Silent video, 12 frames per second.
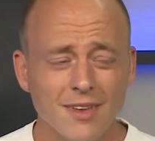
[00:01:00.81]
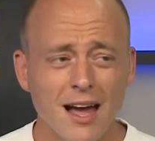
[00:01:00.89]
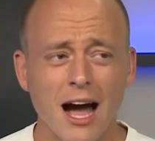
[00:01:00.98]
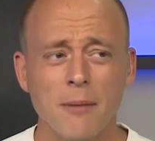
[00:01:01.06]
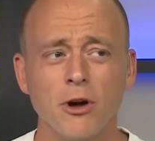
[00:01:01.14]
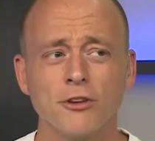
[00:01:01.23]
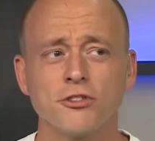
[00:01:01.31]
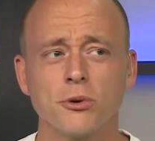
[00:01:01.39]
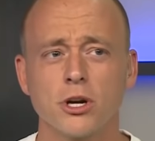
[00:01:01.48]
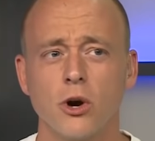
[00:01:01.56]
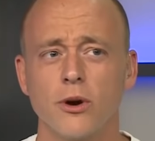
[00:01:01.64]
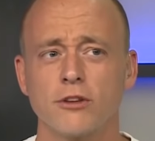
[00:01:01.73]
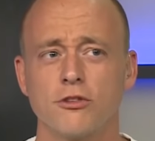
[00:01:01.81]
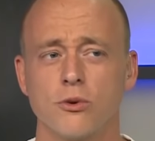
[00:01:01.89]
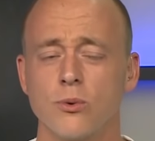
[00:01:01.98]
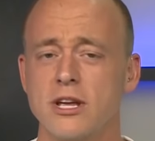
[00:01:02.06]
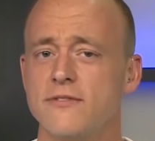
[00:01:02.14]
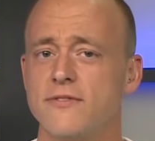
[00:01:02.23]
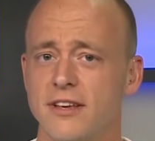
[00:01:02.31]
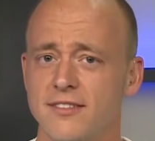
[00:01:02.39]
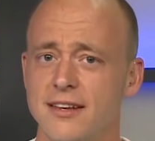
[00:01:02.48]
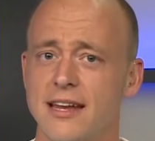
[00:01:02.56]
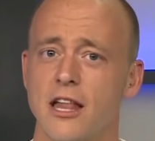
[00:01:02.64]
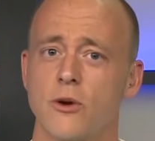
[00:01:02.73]
I'm also going to
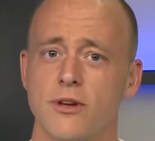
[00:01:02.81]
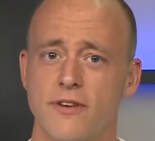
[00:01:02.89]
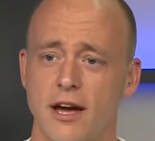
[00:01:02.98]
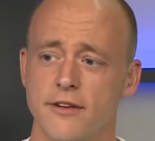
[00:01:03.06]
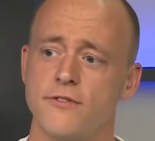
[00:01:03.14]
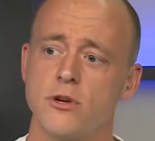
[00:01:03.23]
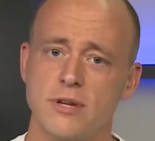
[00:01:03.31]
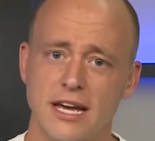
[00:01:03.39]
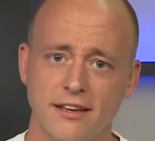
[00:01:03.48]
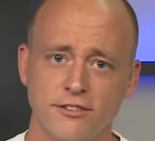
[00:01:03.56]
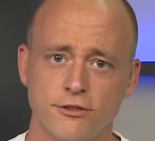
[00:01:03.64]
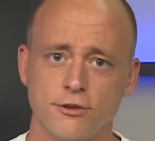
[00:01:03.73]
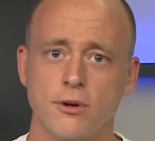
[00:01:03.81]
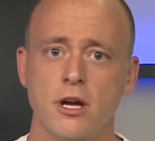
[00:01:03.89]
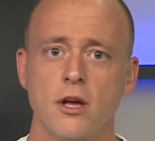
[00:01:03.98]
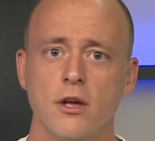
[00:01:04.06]
revisit, now that we've had a few days to